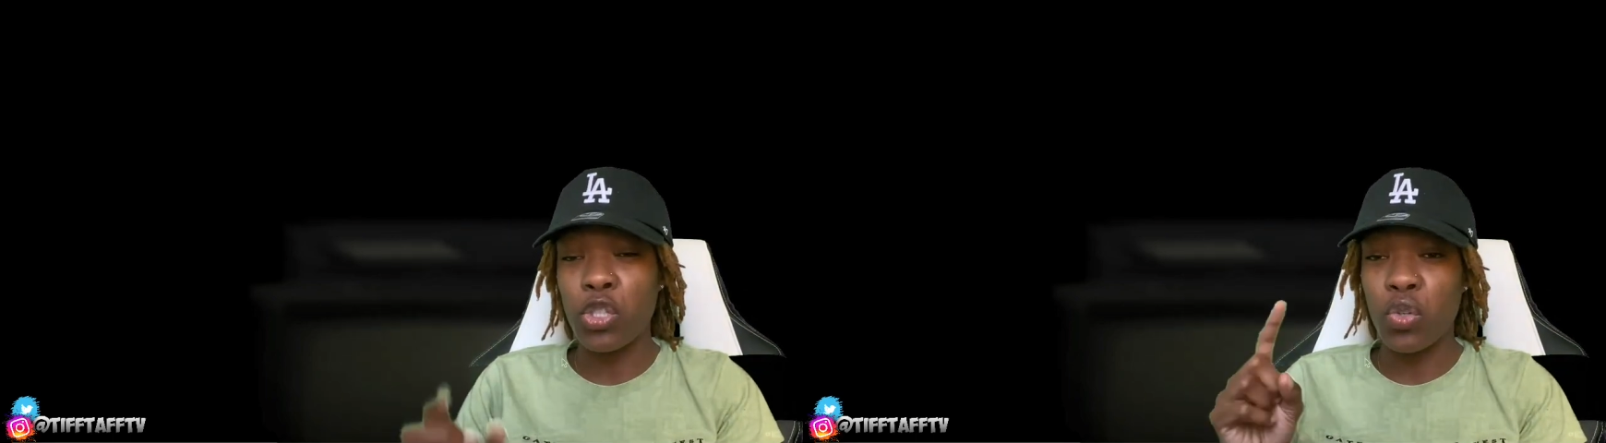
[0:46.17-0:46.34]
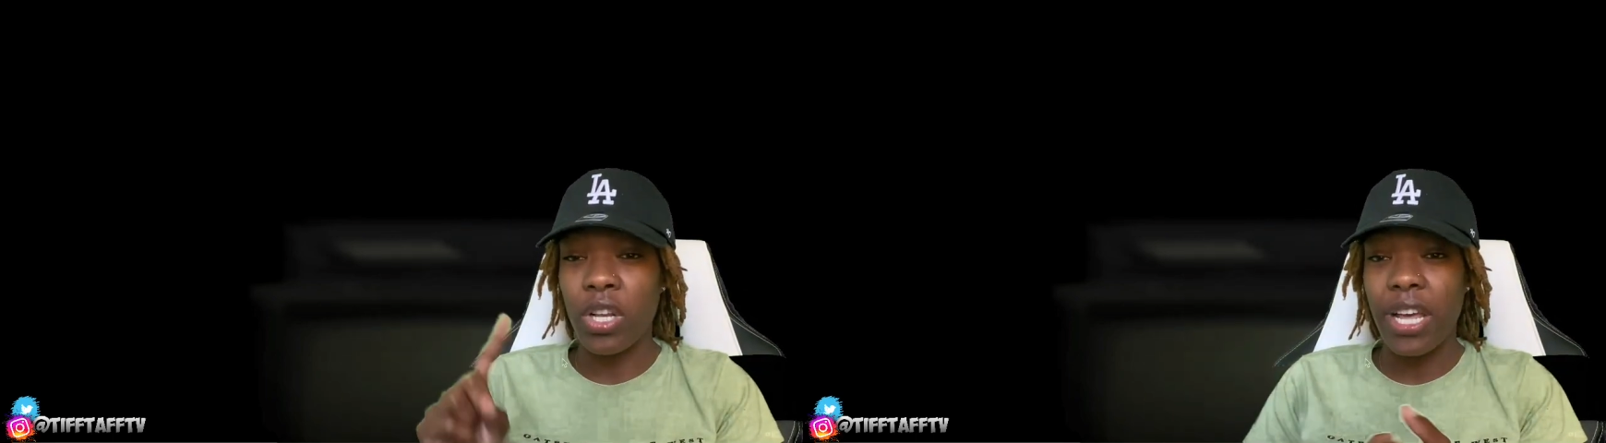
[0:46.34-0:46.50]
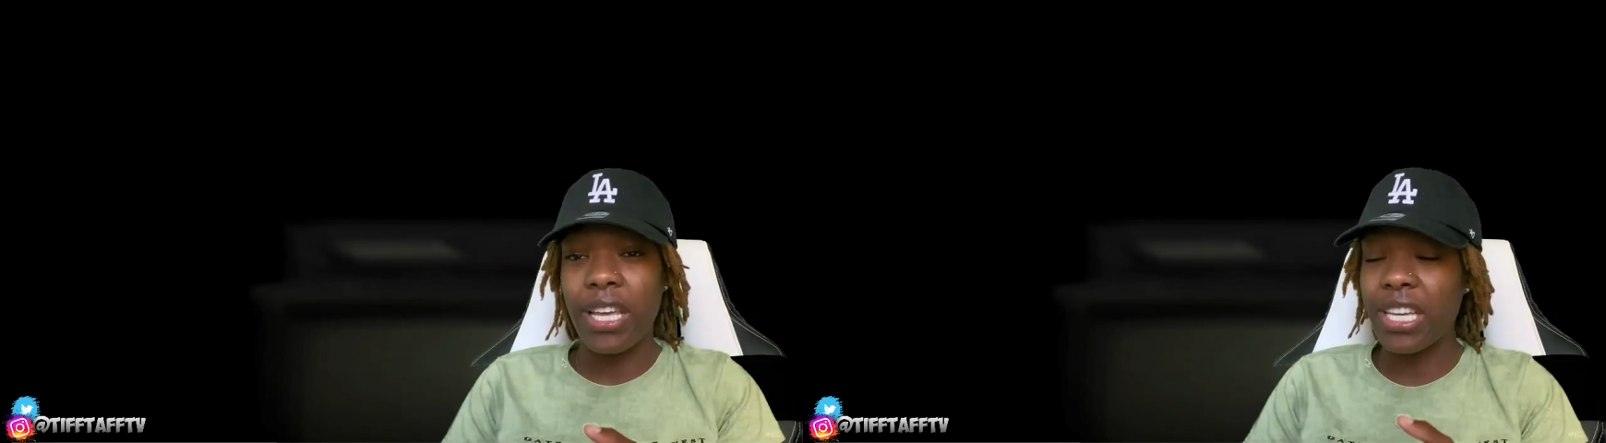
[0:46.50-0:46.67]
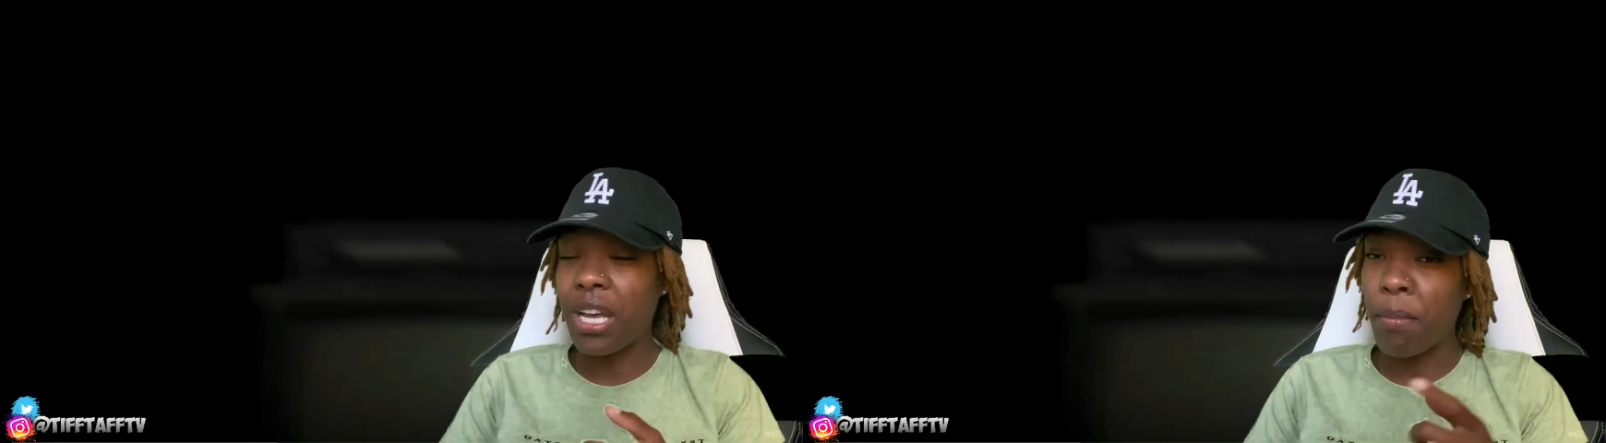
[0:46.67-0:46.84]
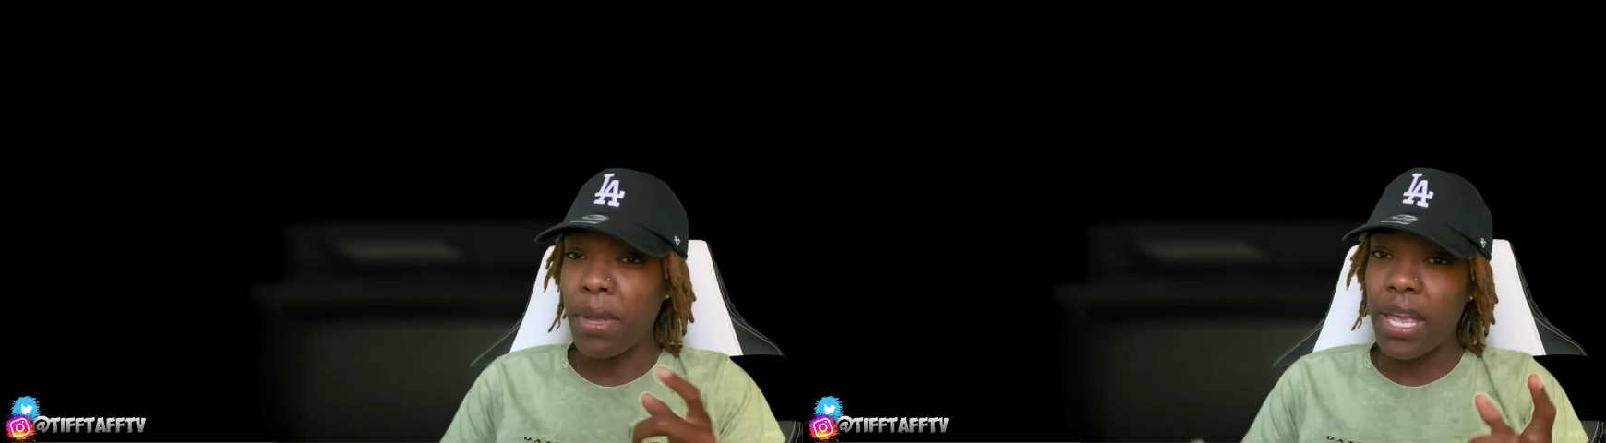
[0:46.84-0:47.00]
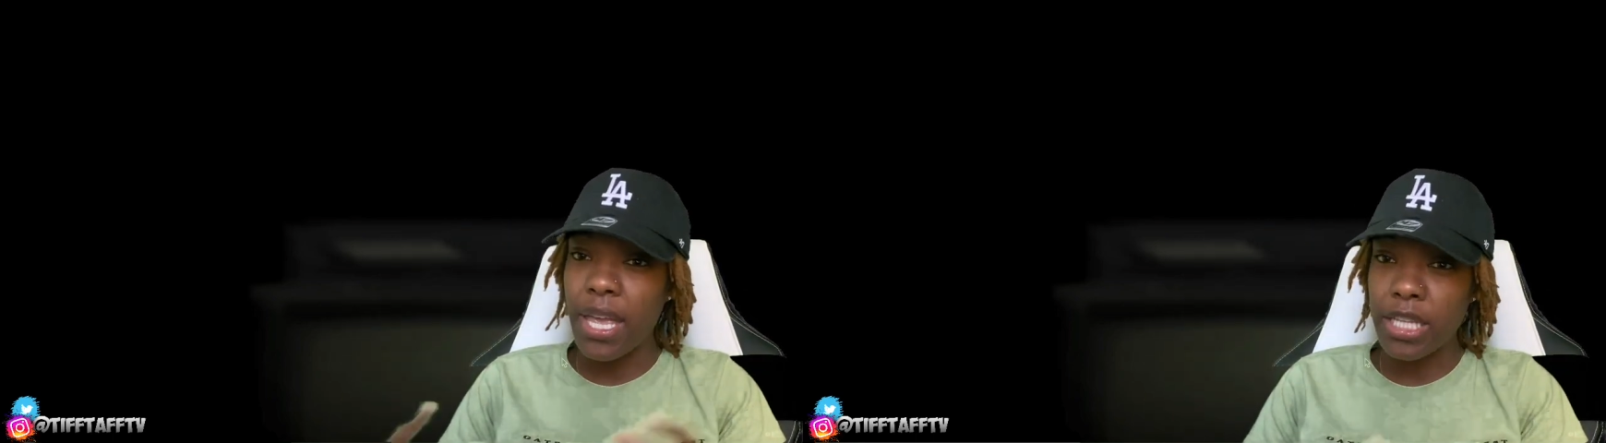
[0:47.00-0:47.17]
I need you to like,
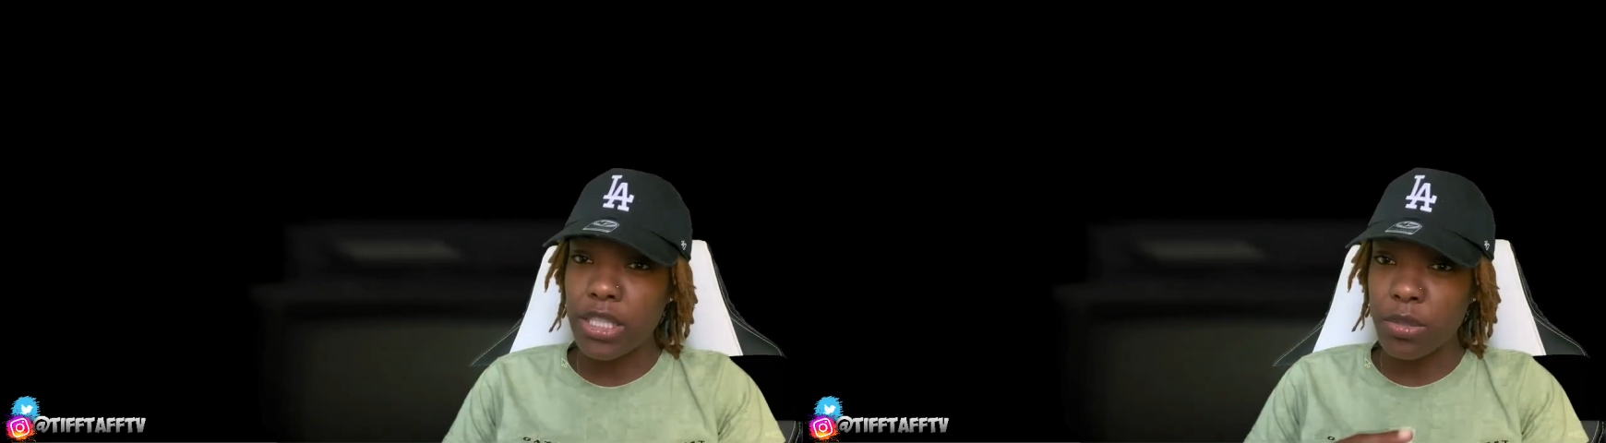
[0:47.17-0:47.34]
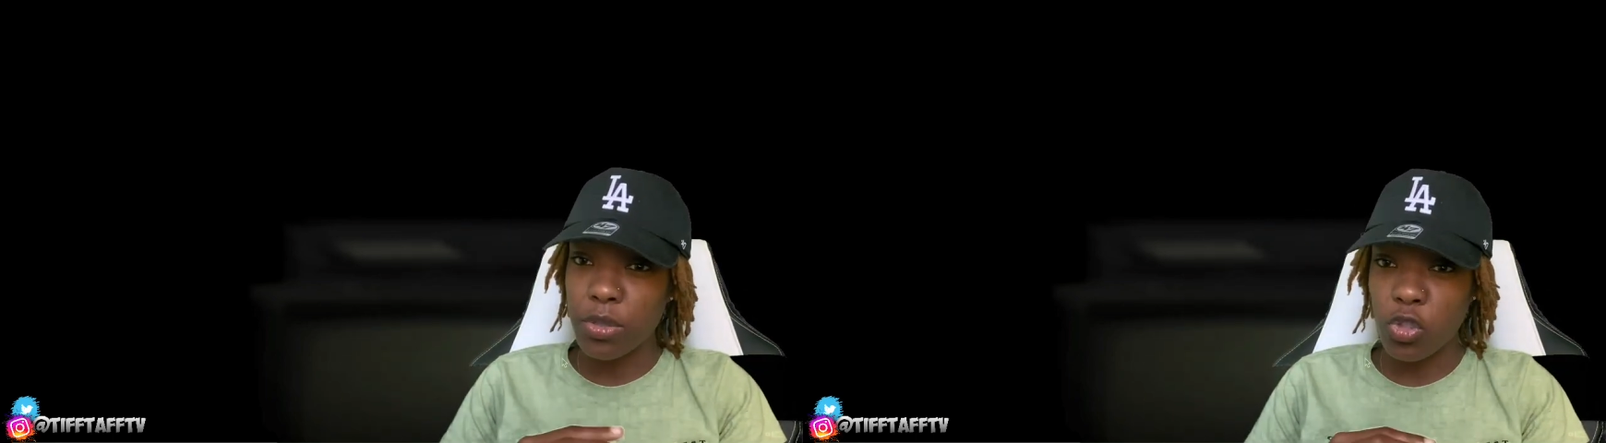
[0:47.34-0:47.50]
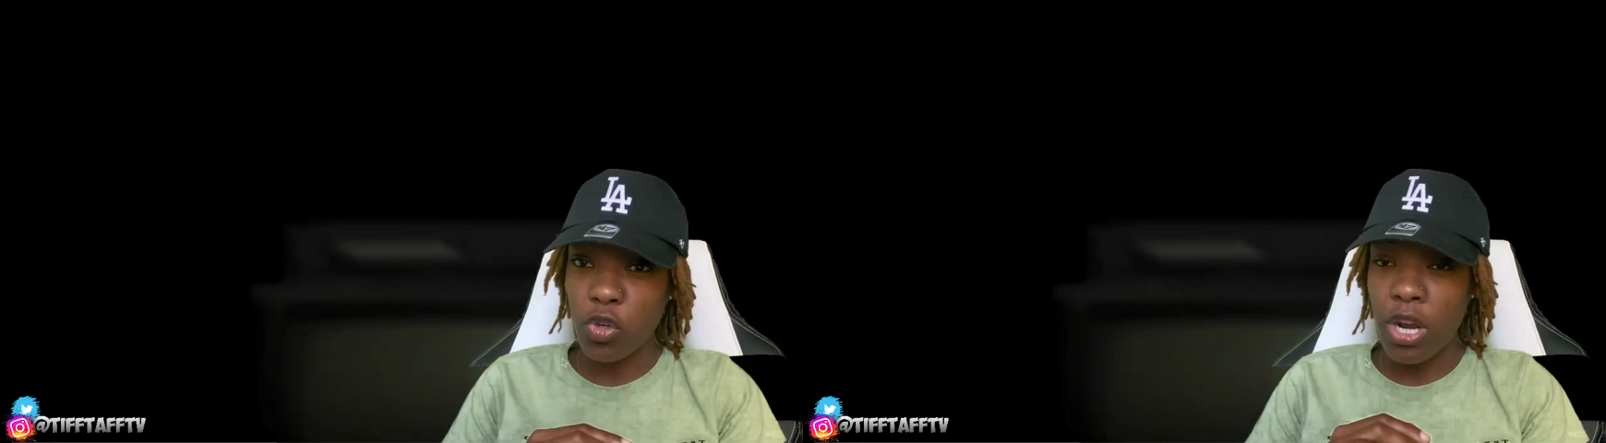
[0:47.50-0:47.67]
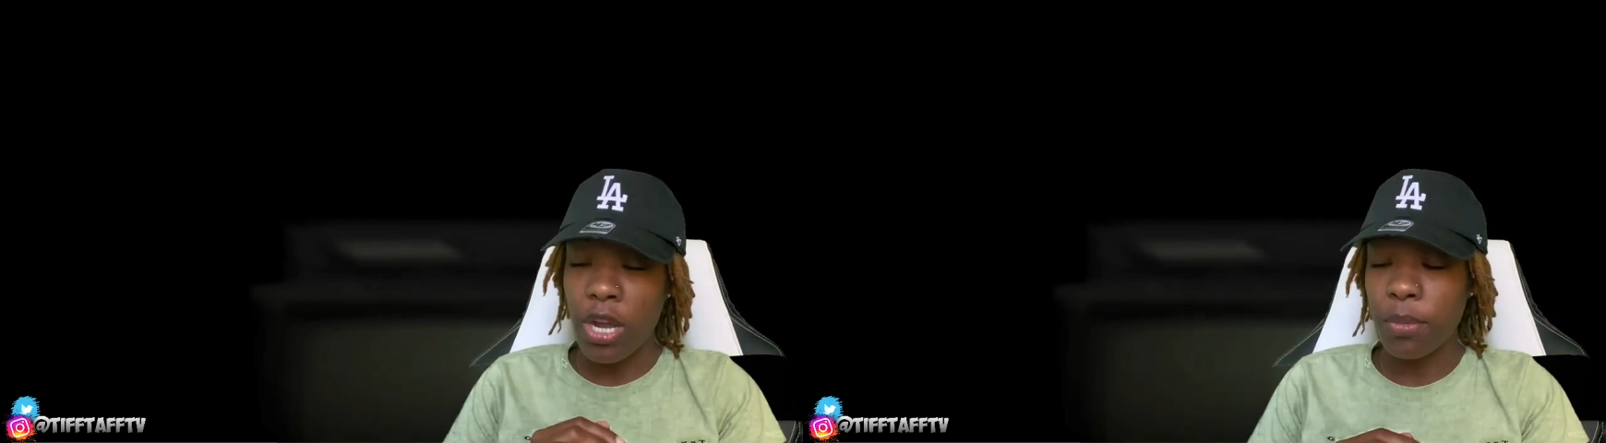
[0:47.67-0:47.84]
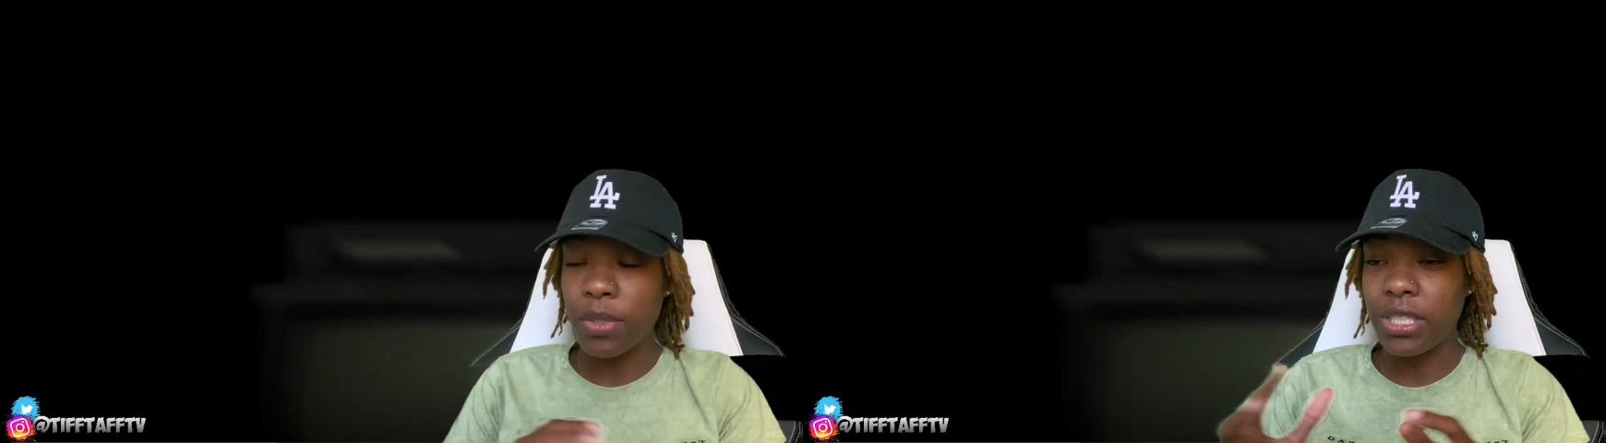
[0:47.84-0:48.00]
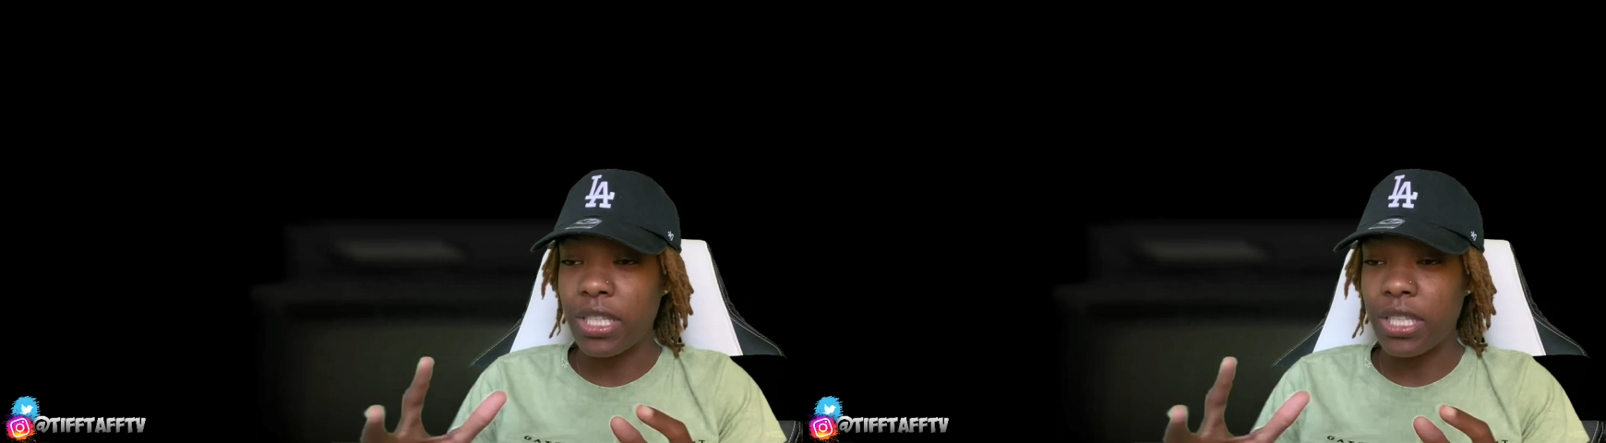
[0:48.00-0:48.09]
comment, and subscribe.